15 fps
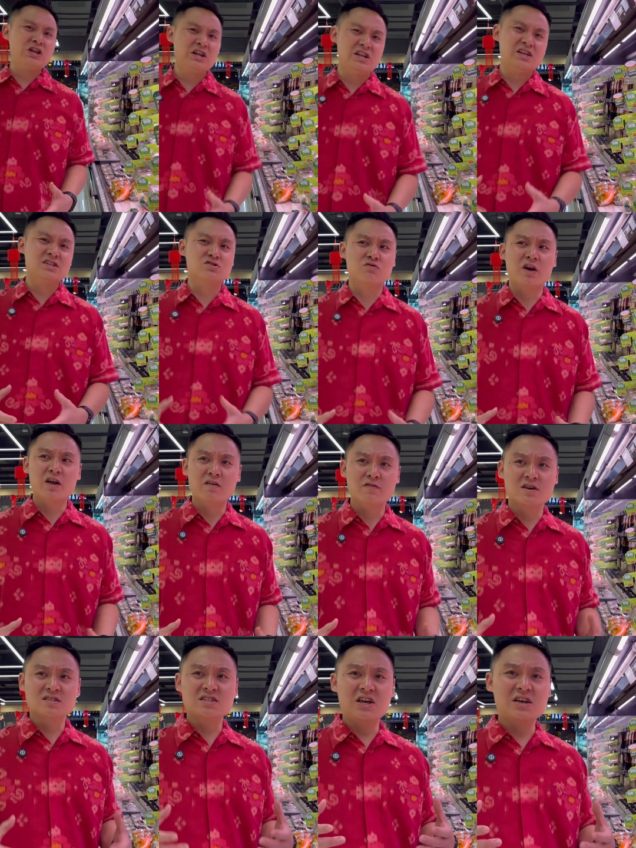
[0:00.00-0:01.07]
it is, right? If
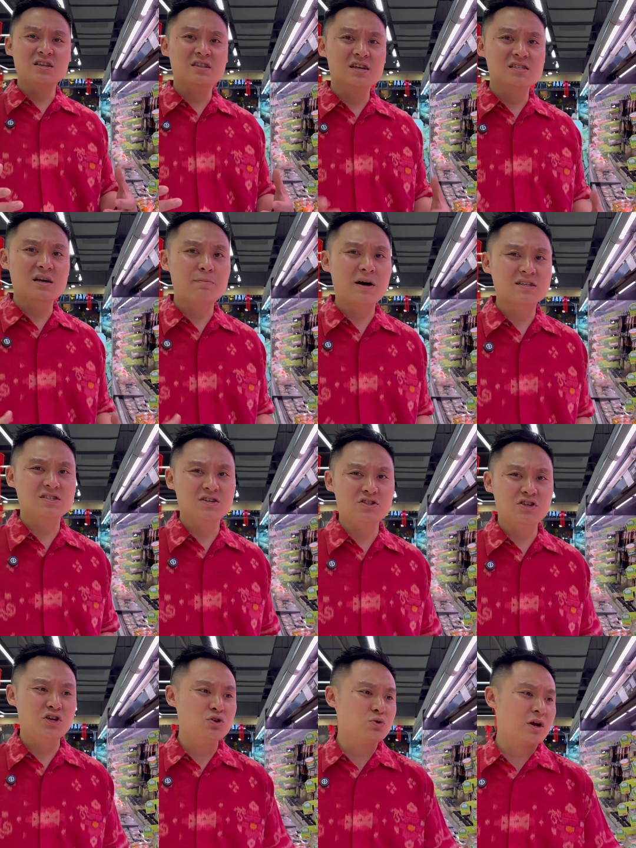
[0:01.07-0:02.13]
you're staying in Desa
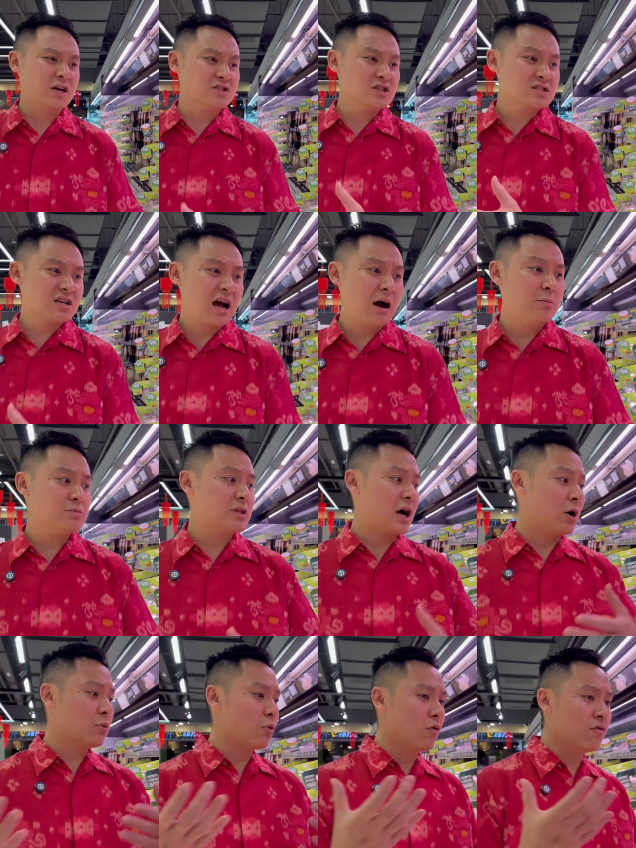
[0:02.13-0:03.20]
ParkCity, you can just come
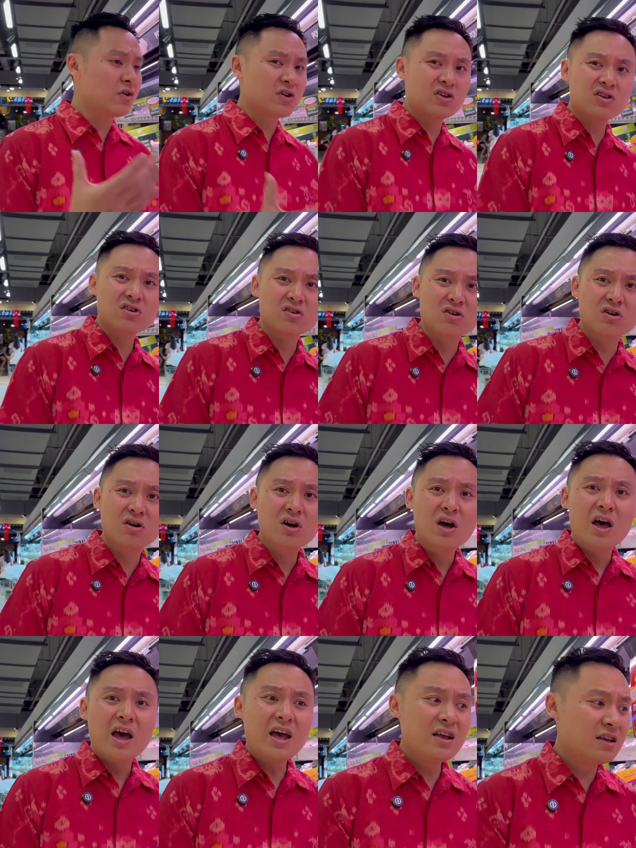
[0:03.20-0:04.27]
down over here
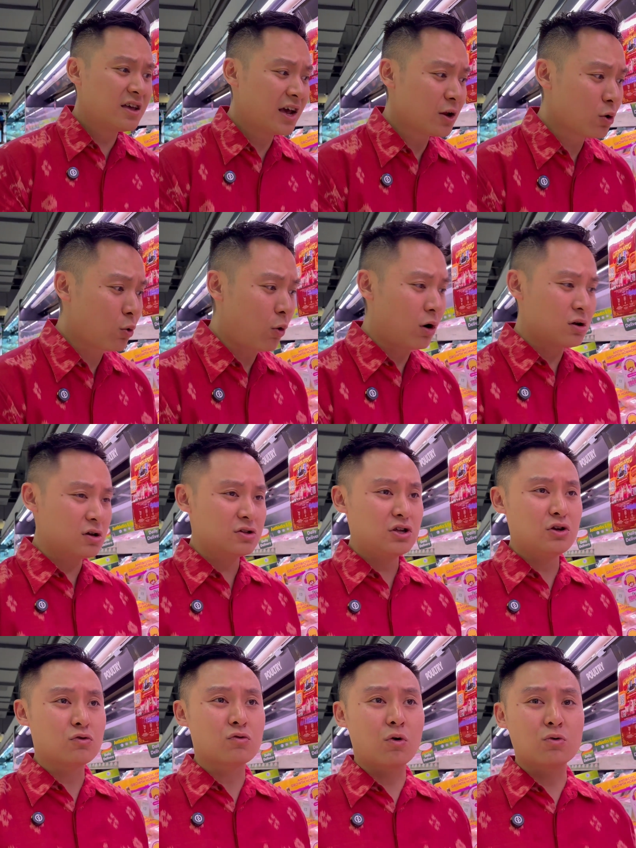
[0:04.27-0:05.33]
and get quality
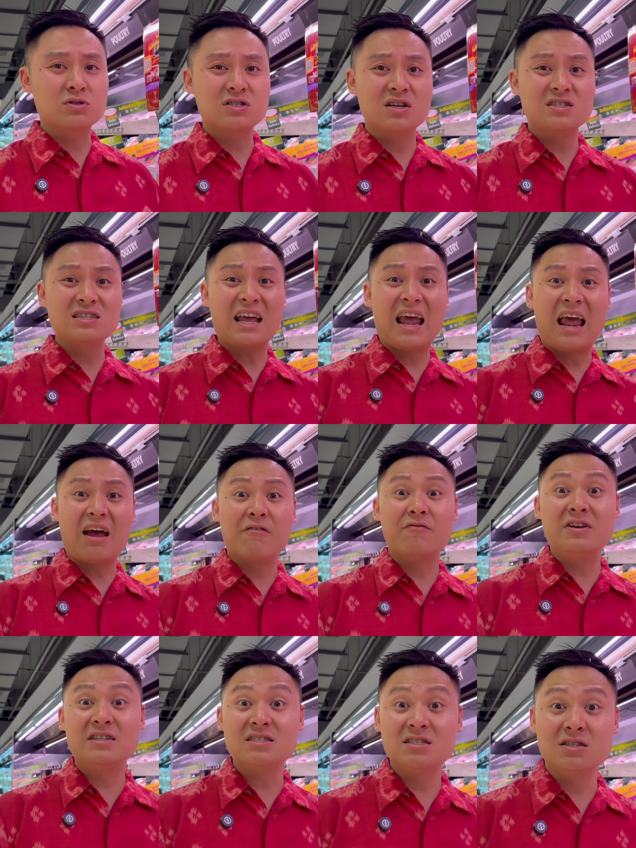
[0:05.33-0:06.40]
groceries
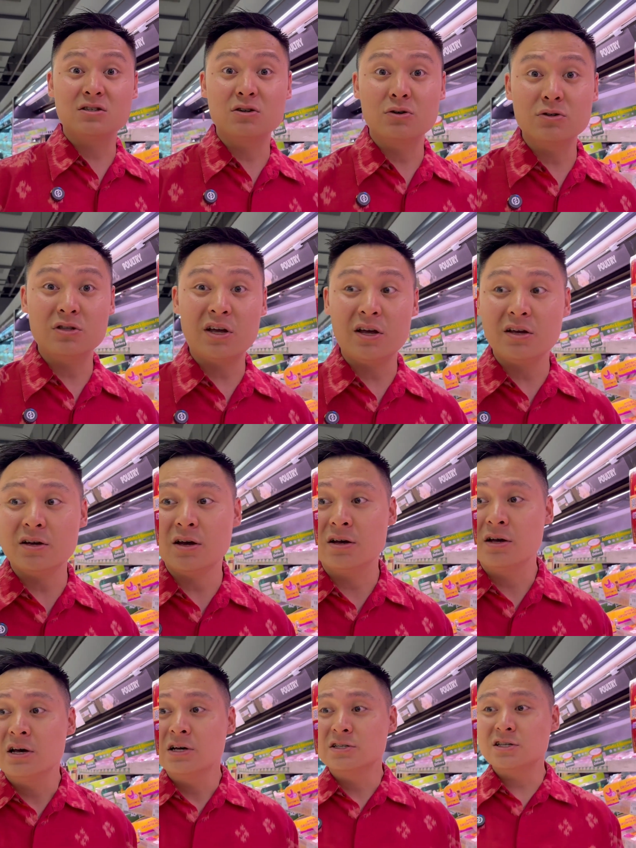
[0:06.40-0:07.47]
every single day.
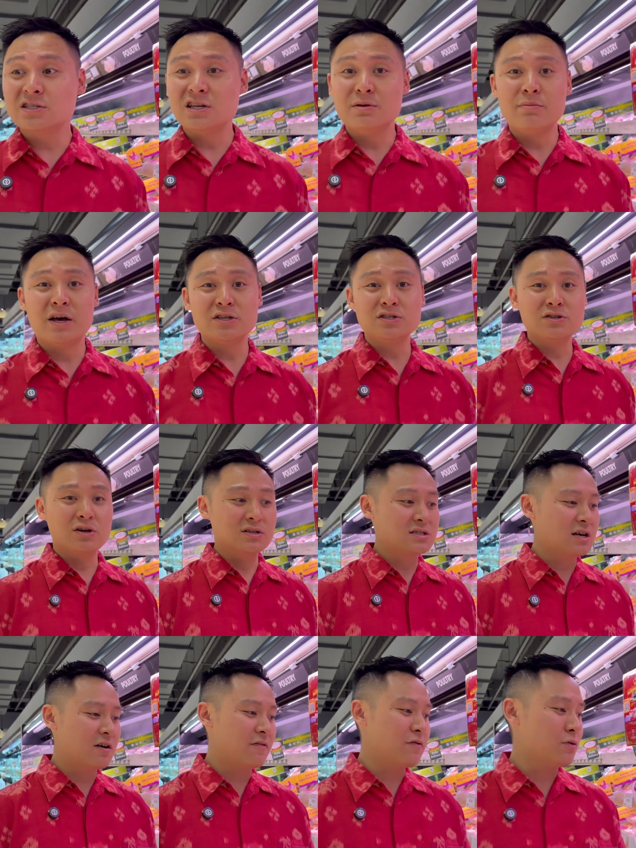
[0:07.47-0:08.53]
Just imagine
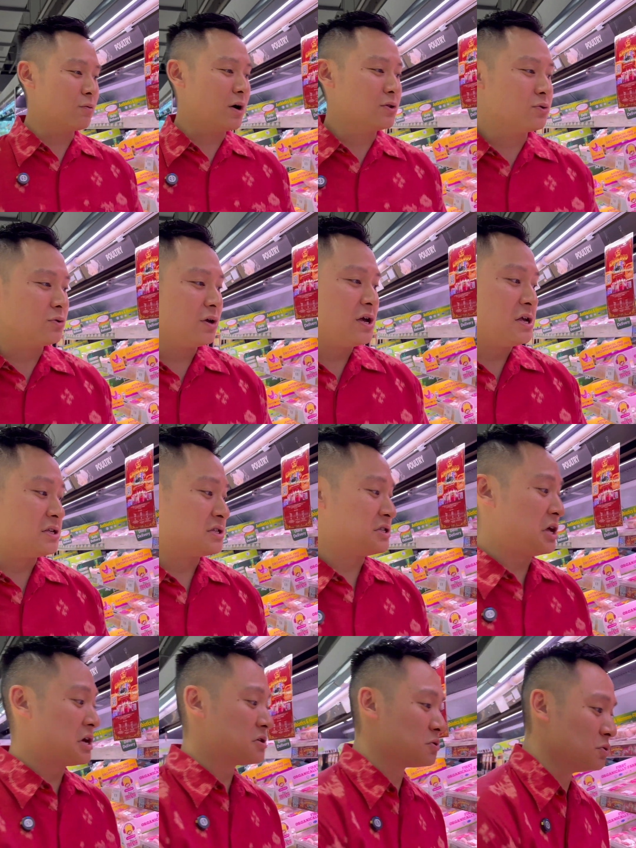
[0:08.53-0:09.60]
yourself, you want to eat
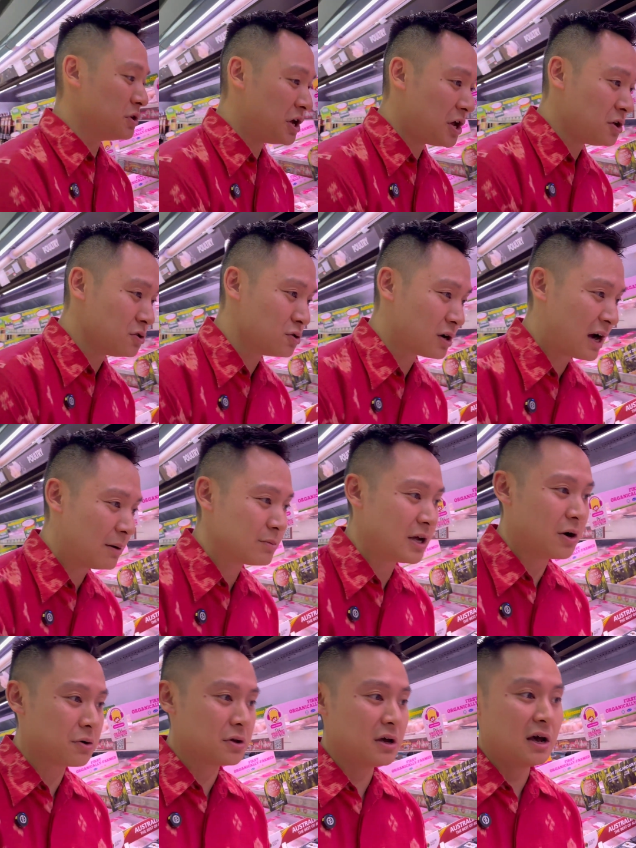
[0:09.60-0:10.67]
steak today, you come
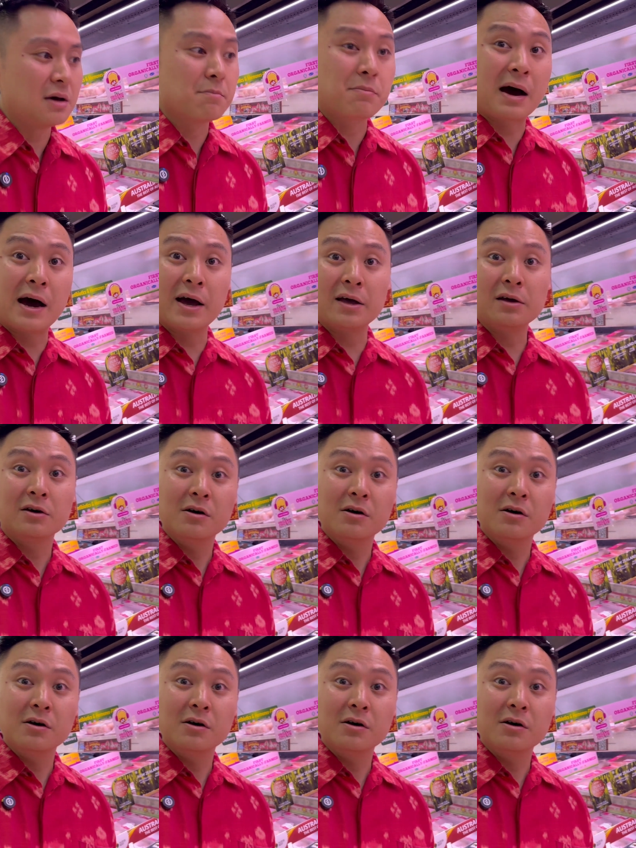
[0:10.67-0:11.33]
down here and buy